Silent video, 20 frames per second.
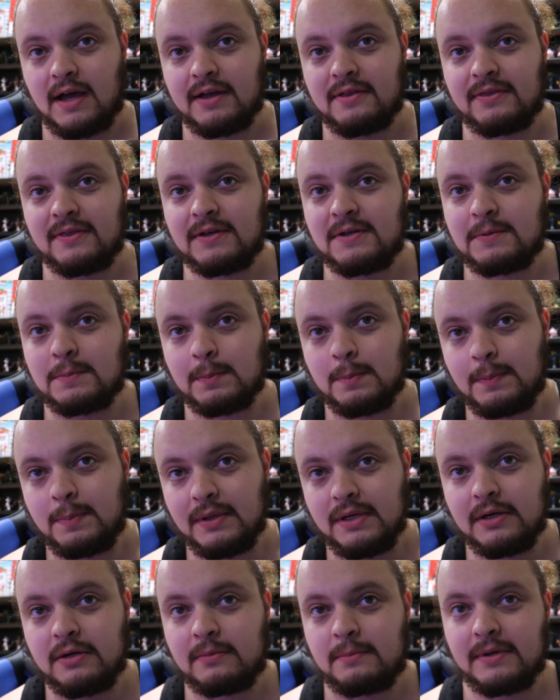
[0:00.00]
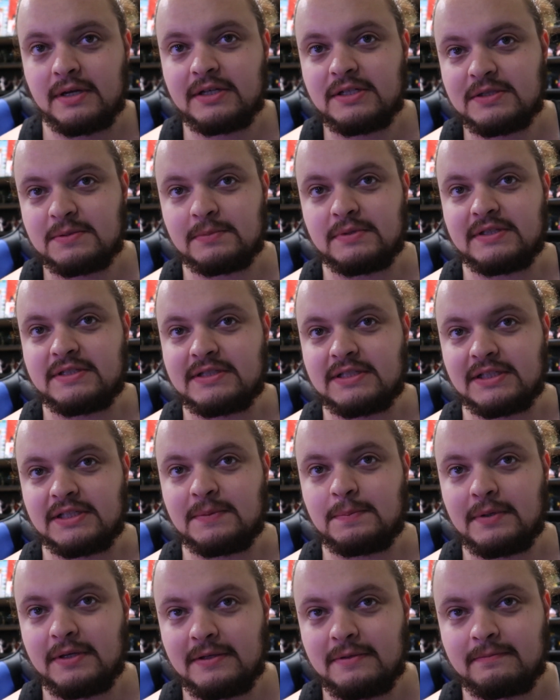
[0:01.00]
I think beer makes me
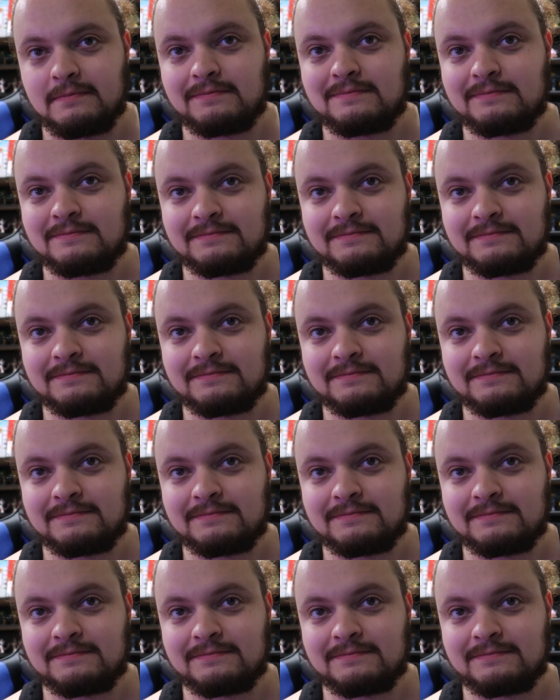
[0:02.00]
sleepy.